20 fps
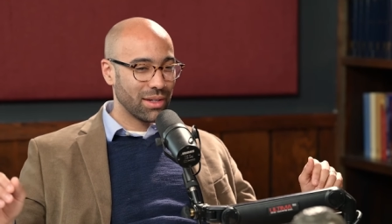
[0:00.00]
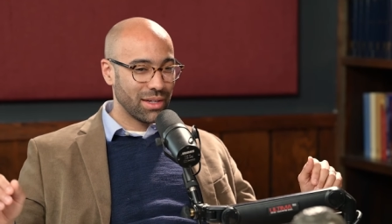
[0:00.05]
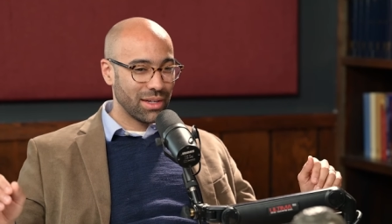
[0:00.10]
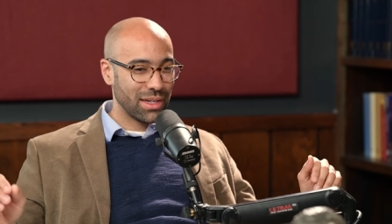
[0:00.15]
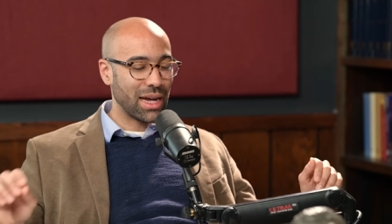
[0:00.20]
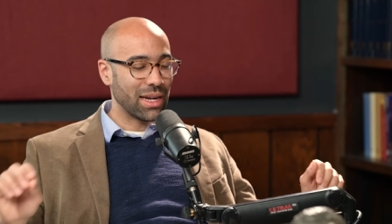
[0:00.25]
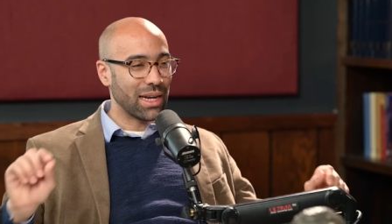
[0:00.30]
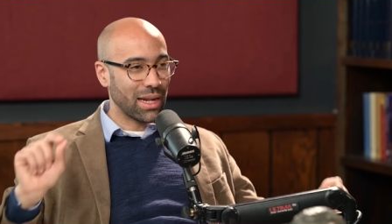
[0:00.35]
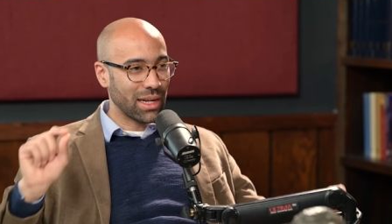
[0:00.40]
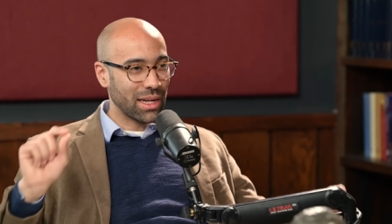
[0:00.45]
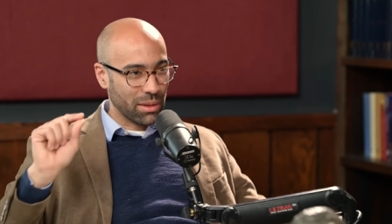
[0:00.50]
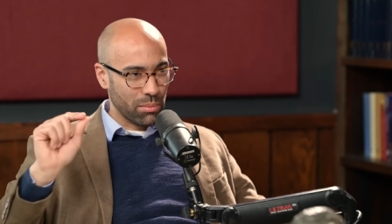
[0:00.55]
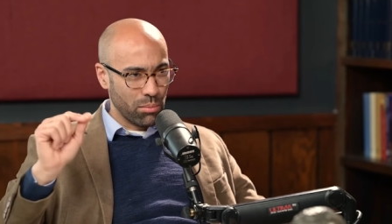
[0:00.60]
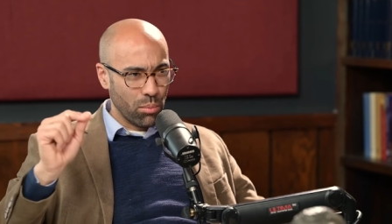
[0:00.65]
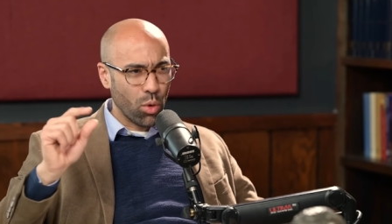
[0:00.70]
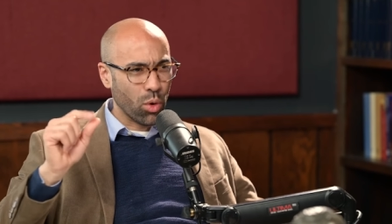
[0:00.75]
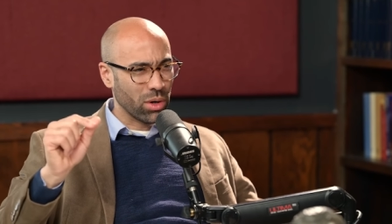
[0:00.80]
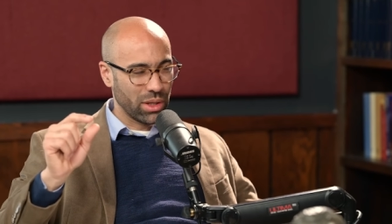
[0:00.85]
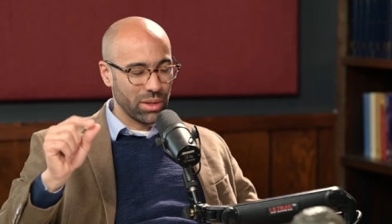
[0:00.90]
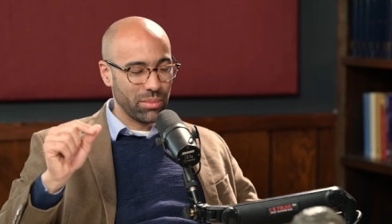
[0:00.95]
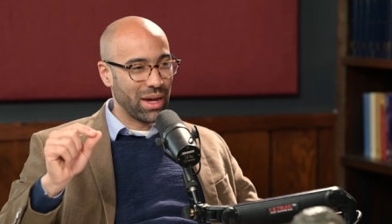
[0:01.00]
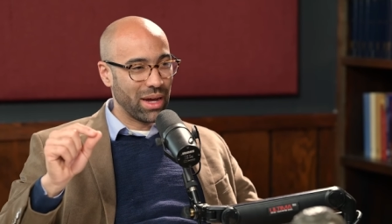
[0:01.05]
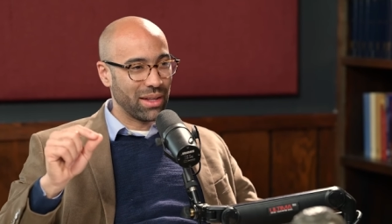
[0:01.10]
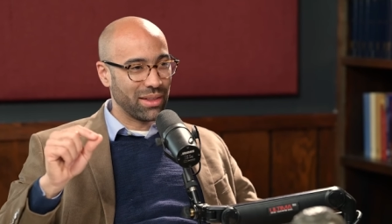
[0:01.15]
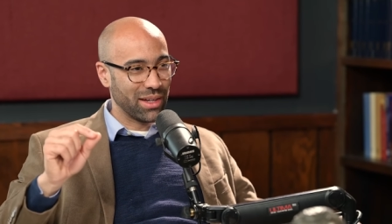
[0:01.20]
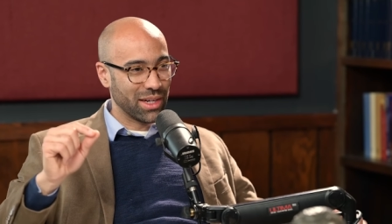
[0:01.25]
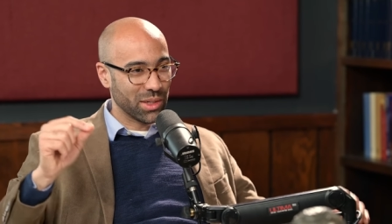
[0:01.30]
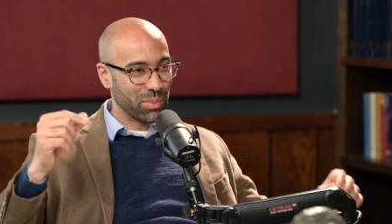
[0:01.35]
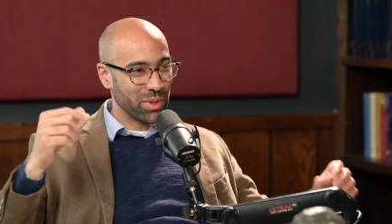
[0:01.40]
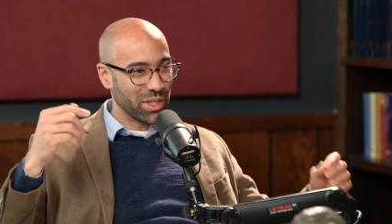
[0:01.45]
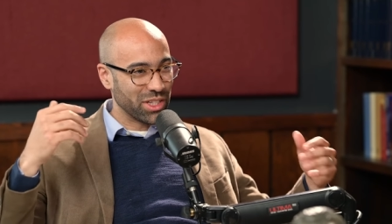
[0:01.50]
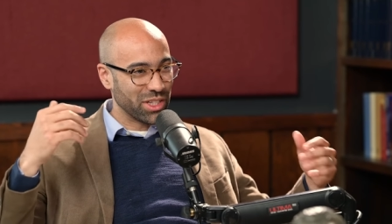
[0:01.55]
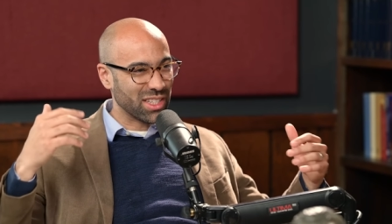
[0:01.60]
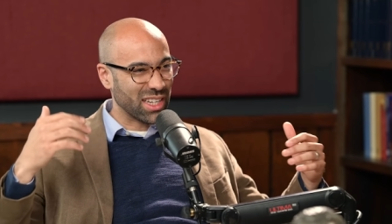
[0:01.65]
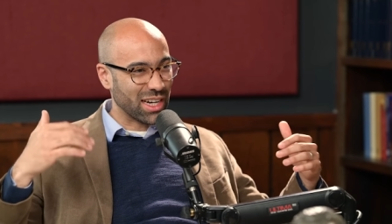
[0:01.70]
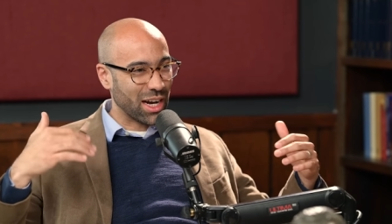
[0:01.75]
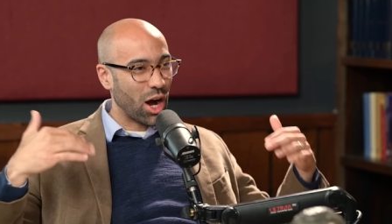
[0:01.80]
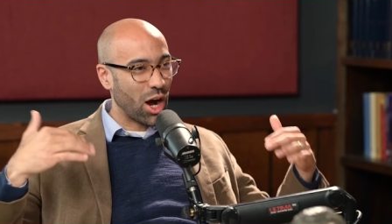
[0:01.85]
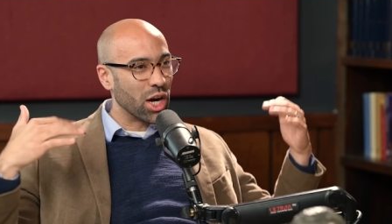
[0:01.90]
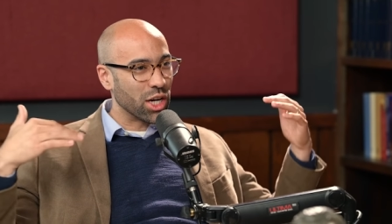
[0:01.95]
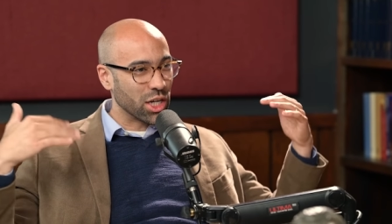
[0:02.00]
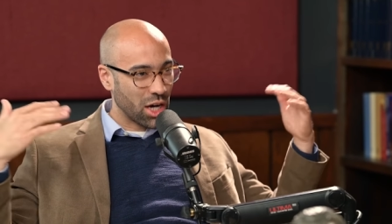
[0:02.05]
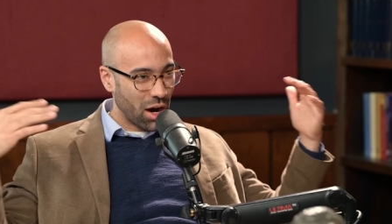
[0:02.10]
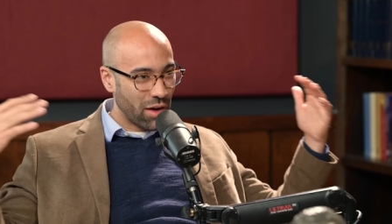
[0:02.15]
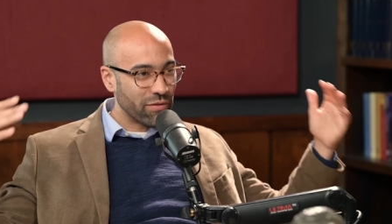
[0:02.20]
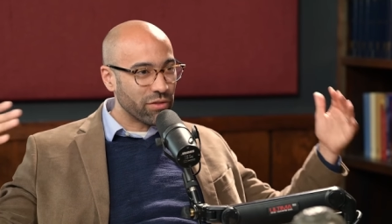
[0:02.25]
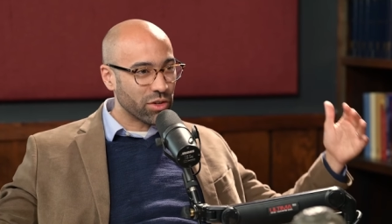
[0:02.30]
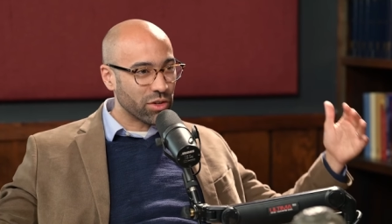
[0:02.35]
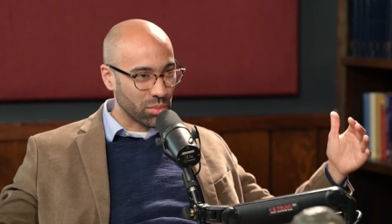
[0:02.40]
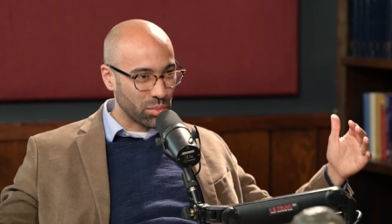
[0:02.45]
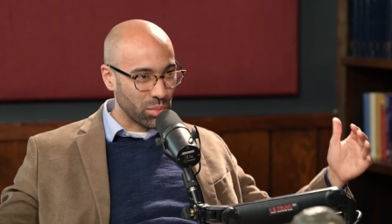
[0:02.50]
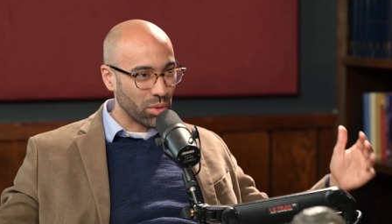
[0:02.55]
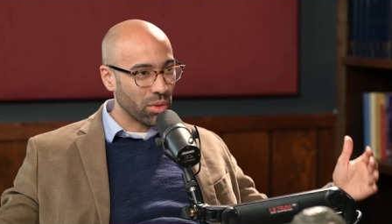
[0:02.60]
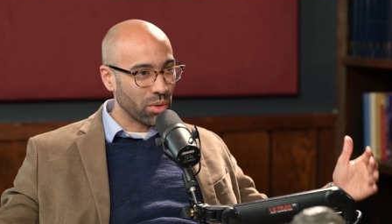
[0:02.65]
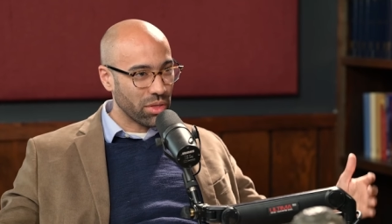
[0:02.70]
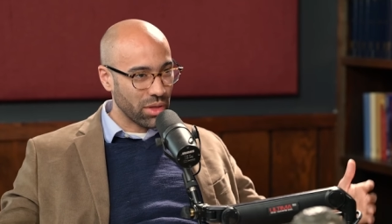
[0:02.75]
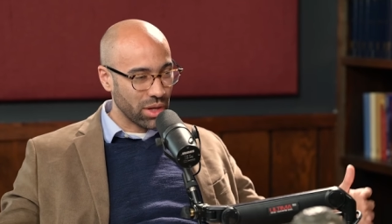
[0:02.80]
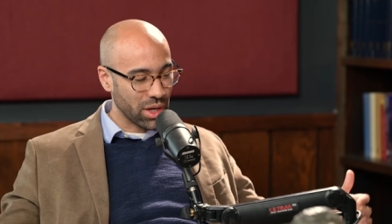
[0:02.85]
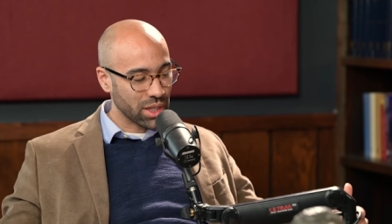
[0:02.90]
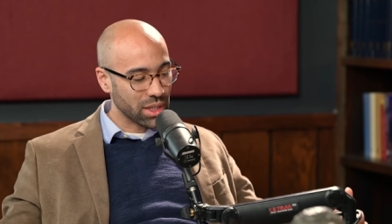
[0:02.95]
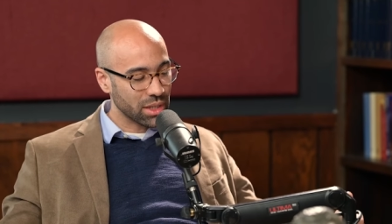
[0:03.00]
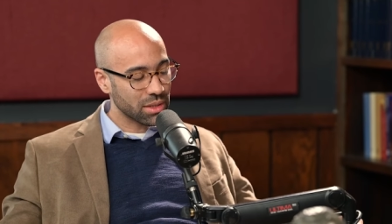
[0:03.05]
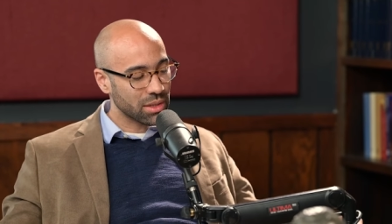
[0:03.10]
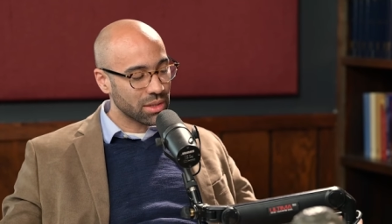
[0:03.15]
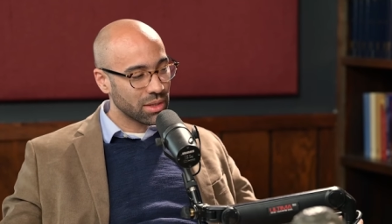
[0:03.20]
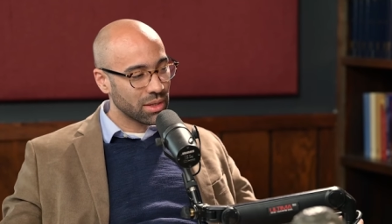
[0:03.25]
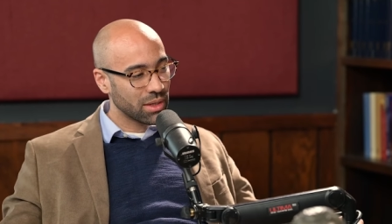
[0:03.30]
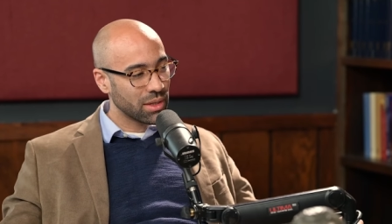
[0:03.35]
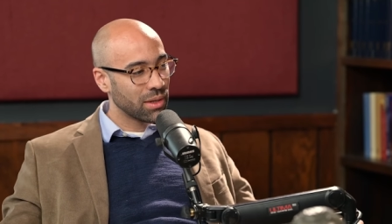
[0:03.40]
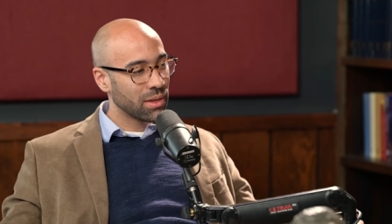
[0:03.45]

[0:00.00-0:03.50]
Not like morally bad things, but just like uncomfortable things.